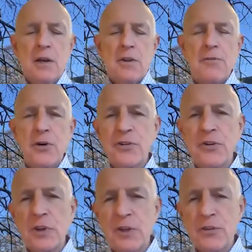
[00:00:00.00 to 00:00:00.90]
The first
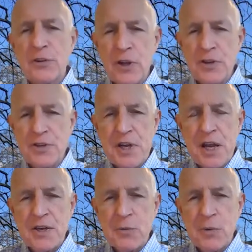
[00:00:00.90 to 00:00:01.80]
of these is
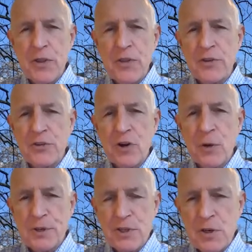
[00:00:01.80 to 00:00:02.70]
understanding whether there's an
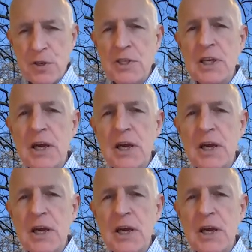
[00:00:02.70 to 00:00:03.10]
opportunity.